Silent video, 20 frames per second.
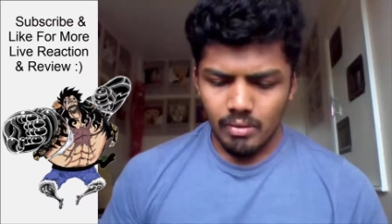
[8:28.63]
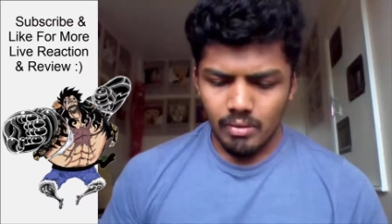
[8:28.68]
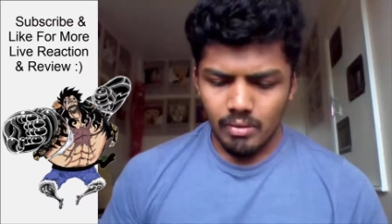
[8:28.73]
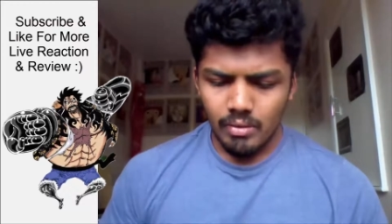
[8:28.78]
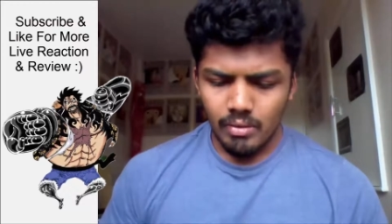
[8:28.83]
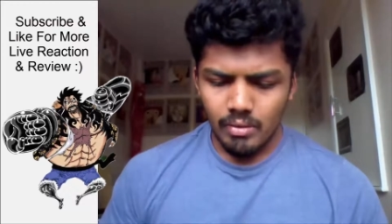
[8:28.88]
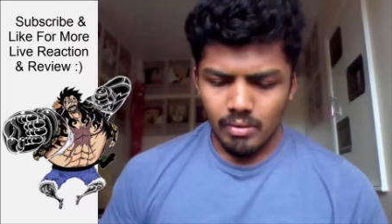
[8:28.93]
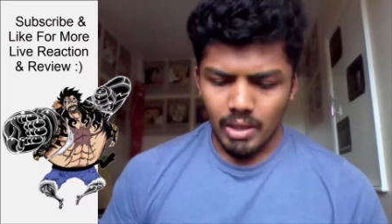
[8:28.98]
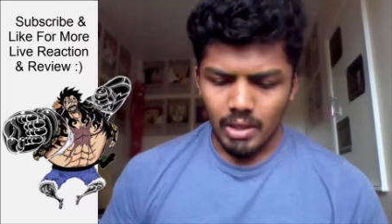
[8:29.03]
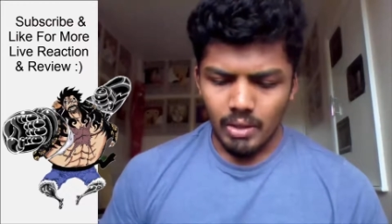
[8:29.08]

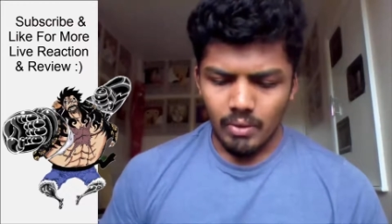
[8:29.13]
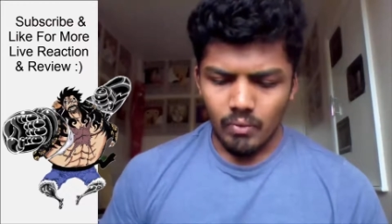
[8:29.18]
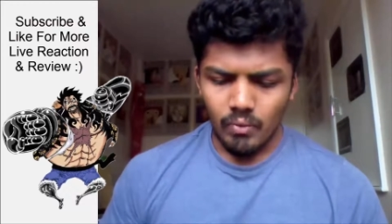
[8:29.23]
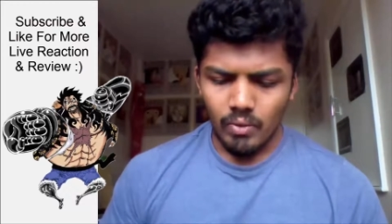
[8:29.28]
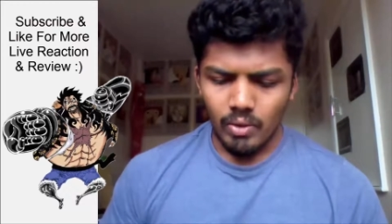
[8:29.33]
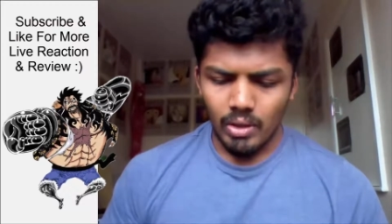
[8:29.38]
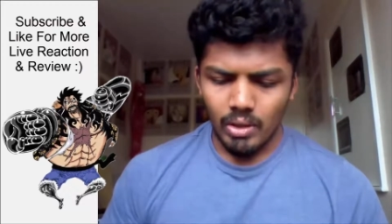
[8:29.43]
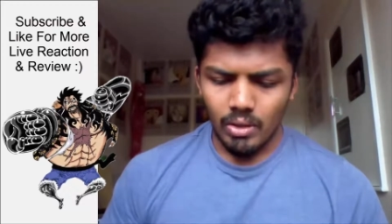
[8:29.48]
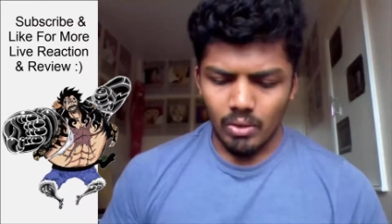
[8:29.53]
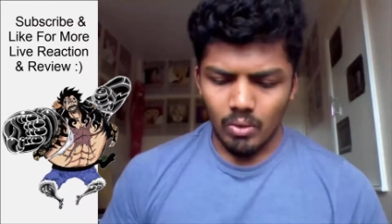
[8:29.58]
yeah if
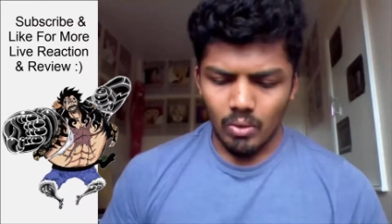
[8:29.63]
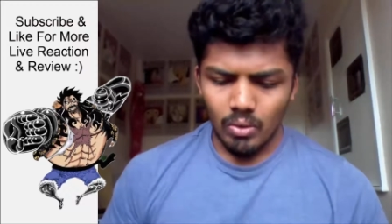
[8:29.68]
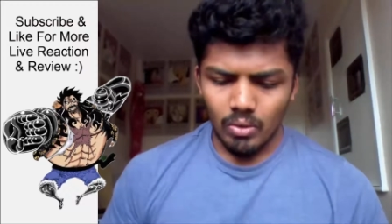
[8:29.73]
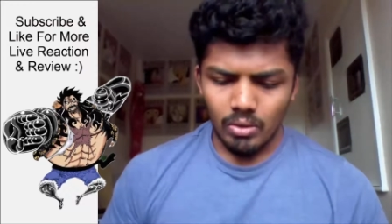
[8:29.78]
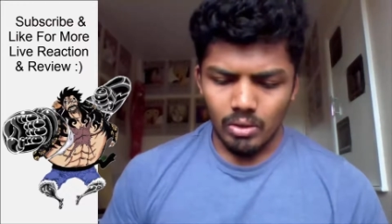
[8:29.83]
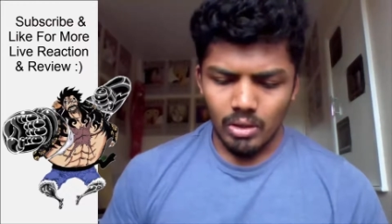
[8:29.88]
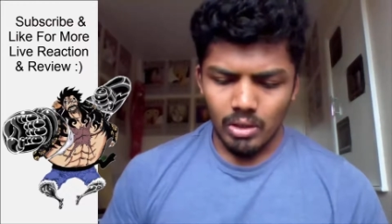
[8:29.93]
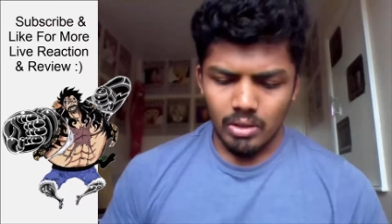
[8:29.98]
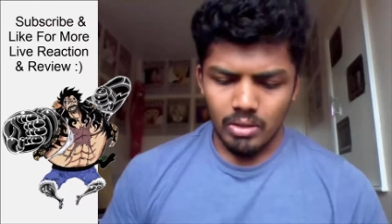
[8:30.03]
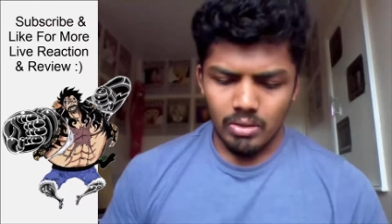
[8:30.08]
we
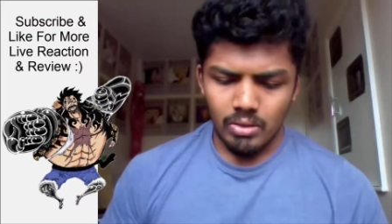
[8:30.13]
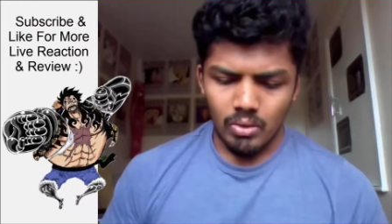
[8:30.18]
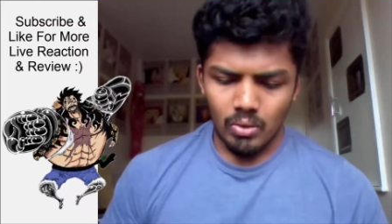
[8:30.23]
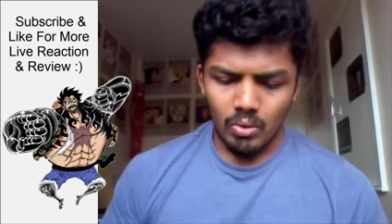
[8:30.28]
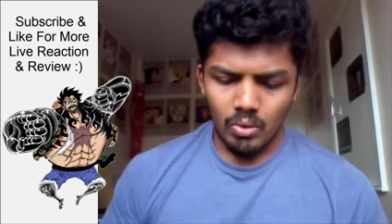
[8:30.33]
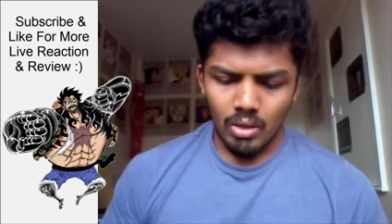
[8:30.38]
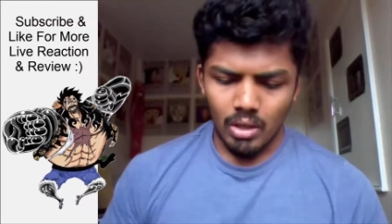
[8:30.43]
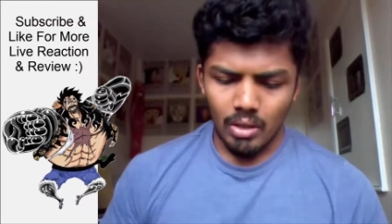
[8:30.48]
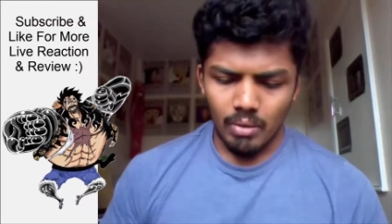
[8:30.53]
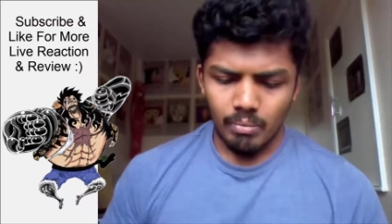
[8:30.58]
lock this
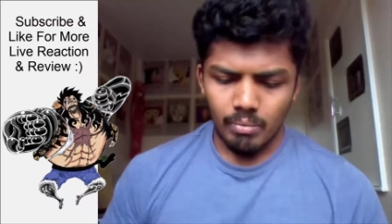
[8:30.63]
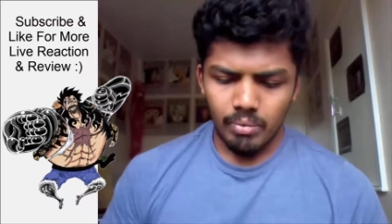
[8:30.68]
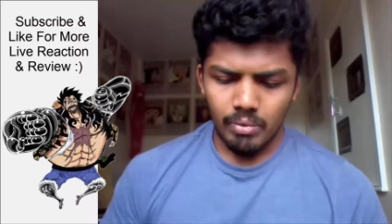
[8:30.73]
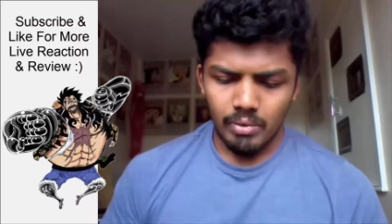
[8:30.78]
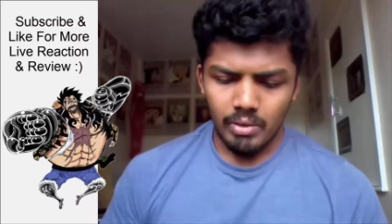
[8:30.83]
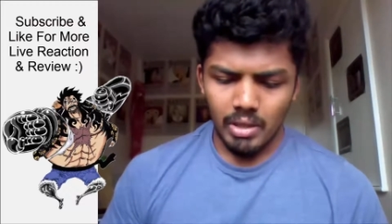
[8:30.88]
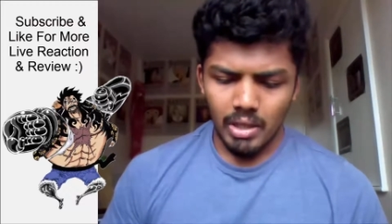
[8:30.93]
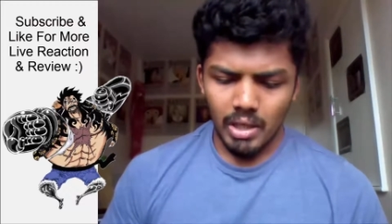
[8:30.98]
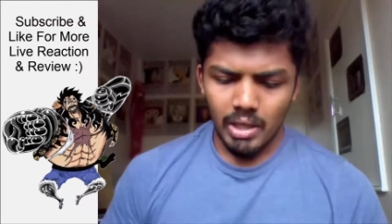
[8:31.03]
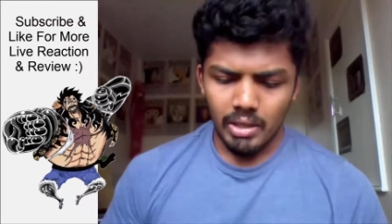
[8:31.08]
door up
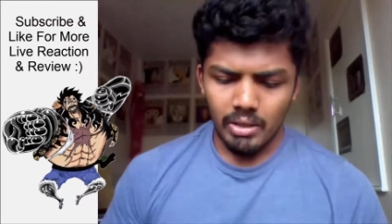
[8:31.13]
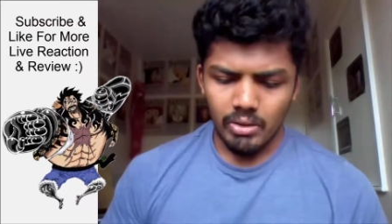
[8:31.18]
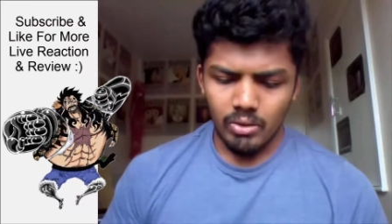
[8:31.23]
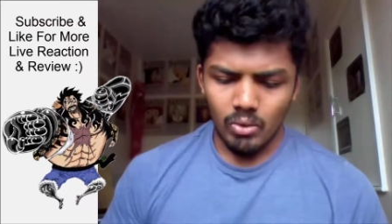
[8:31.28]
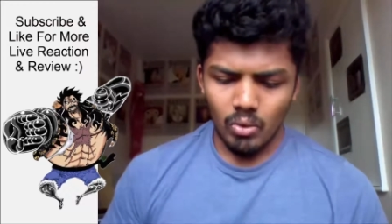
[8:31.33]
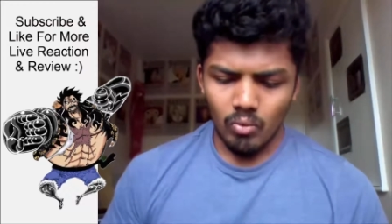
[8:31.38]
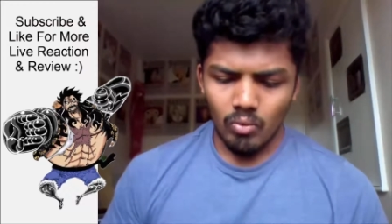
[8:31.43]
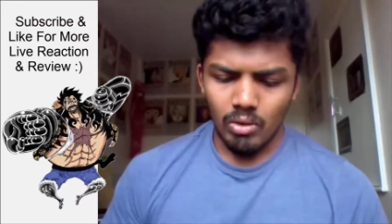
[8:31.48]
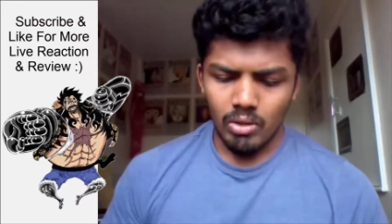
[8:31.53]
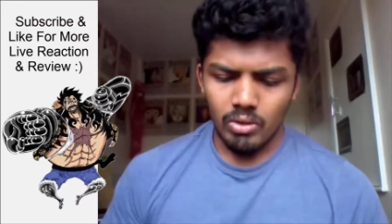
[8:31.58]
tight
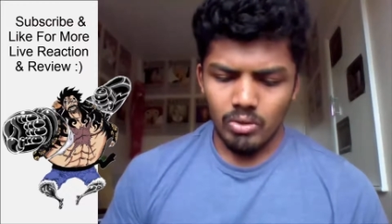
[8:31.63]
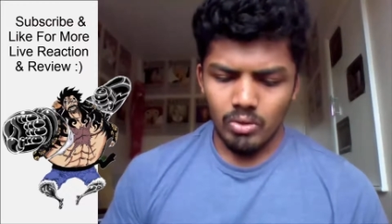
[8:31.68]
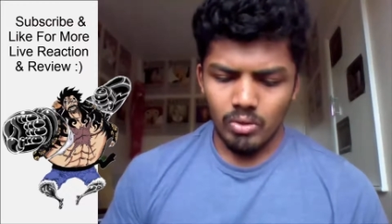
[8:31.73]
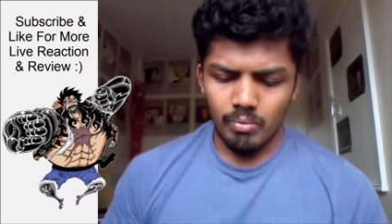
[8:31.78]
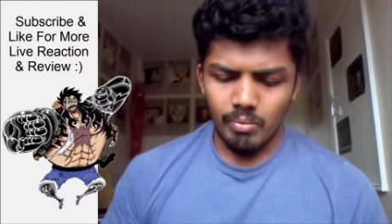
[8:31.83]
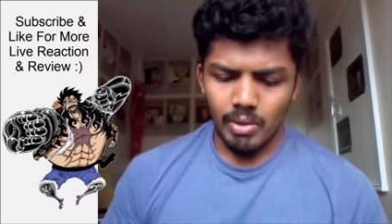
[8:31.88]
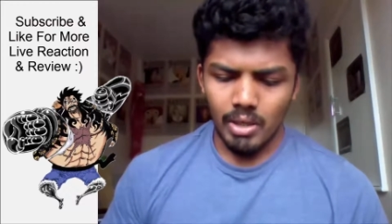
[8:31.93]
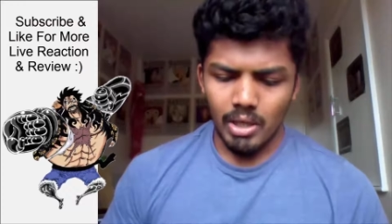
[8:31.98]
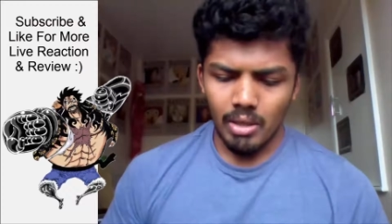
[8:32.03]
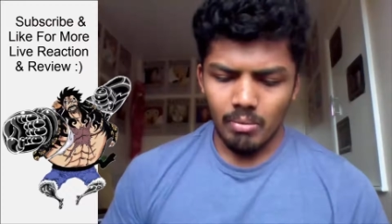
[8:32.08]
no one
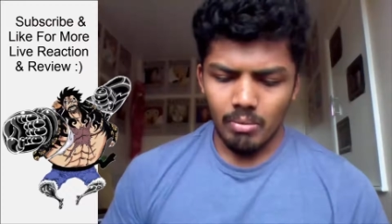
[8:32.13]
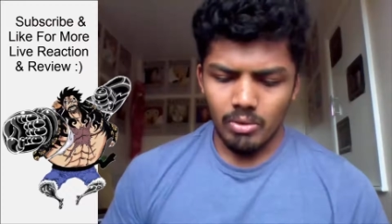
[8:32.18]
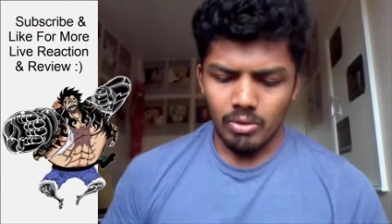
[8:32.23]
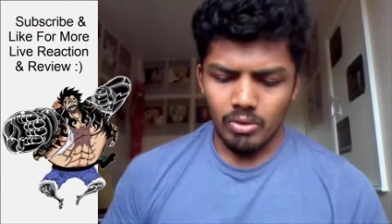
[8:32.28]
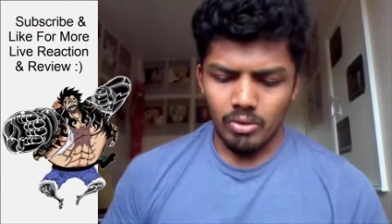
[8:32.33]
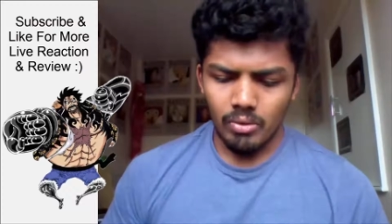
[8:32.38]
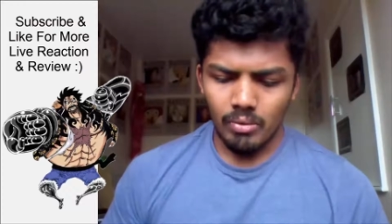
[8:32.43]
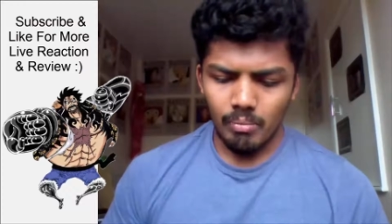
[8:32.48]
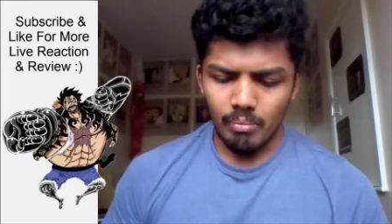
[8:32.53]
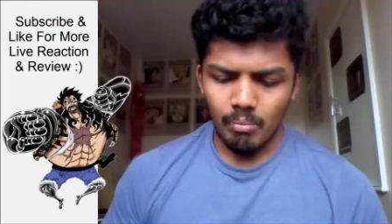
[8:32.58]
should be able
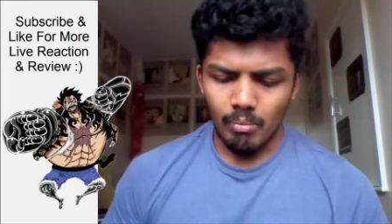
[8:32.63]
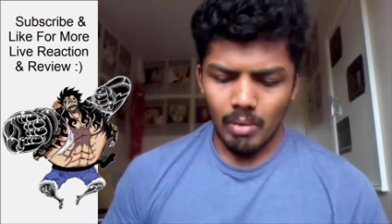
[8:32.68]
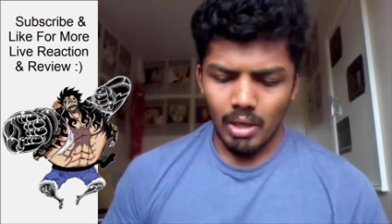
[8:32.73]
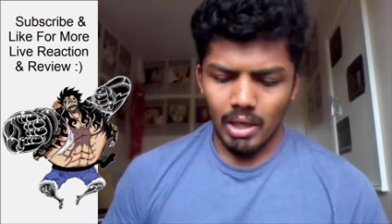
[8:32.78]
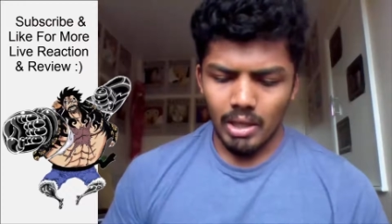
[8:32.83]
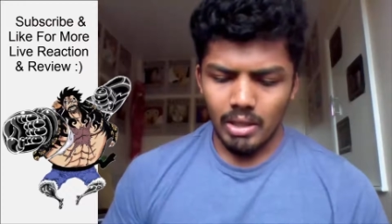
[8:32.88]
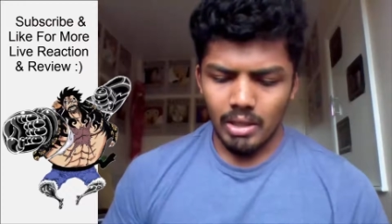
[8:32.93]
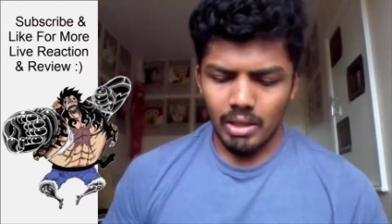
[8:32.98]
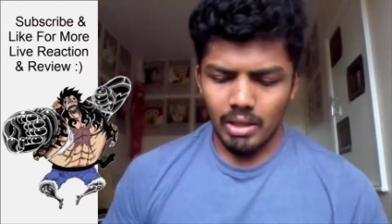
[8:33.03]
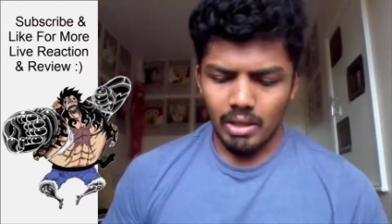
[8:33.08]
to
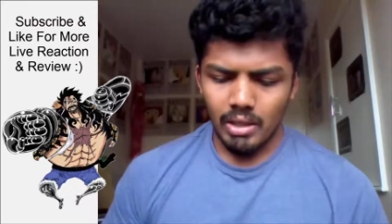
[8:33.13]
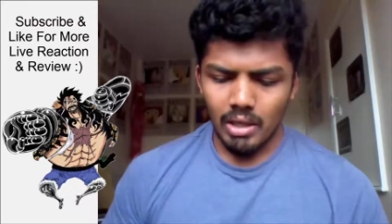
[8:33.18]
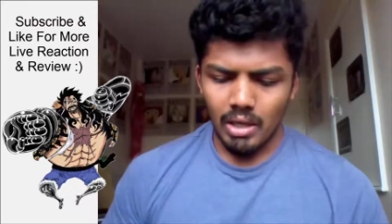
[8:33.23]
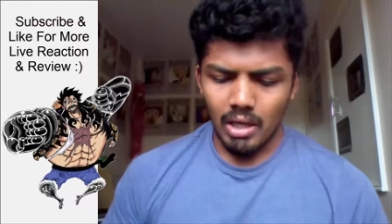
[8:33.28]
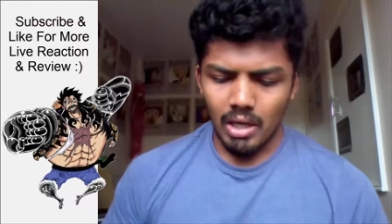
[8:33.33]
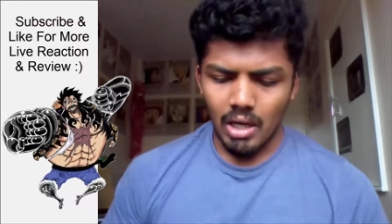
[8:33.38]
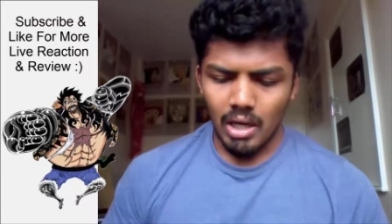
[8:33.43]
make it